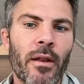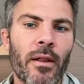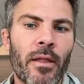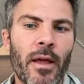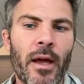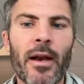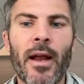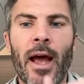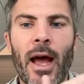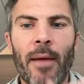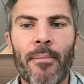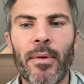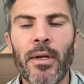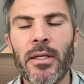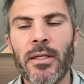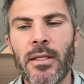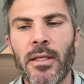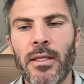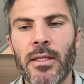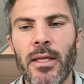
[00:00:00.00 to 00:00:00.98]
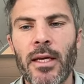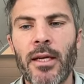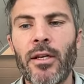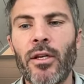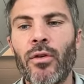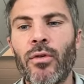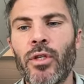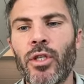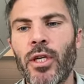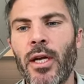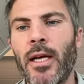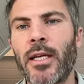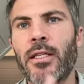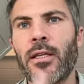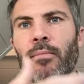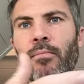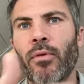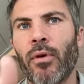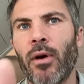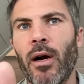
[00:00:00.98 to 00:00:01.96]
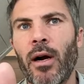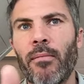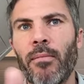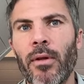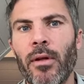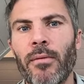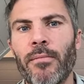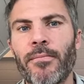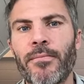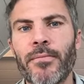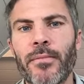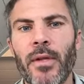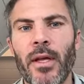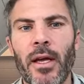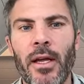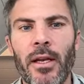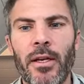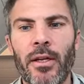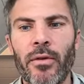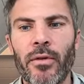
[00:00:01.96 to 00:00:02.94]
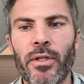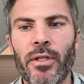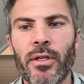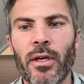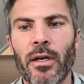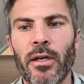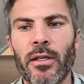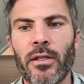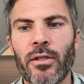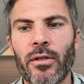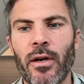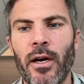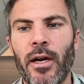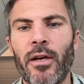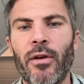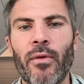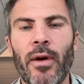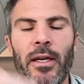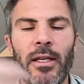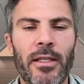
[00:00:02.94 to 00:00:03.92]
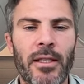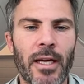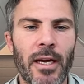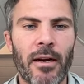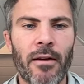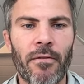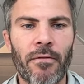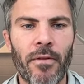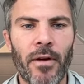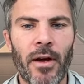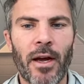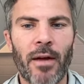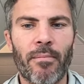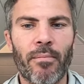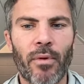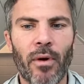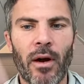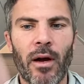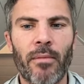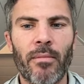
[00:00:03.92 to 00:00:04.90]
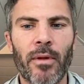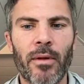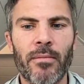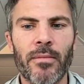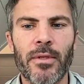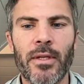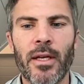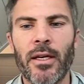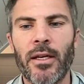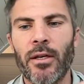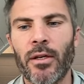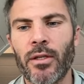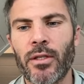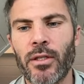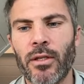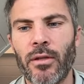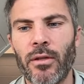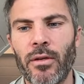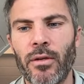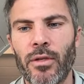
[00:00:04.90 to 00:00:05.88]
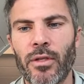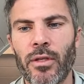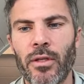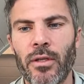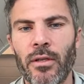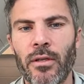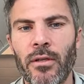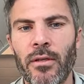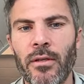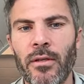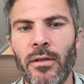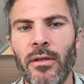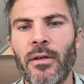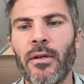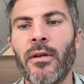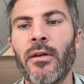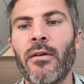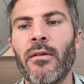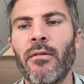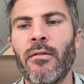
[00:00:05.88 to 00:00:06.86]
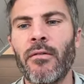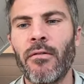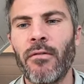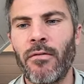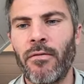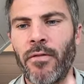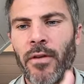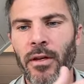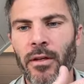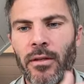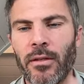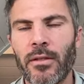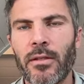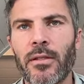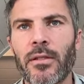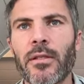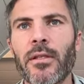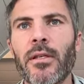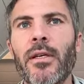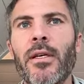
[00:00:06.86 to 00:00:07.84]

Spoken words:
then happens is then you chase a problem and you start trying to identify problems that your solution fills.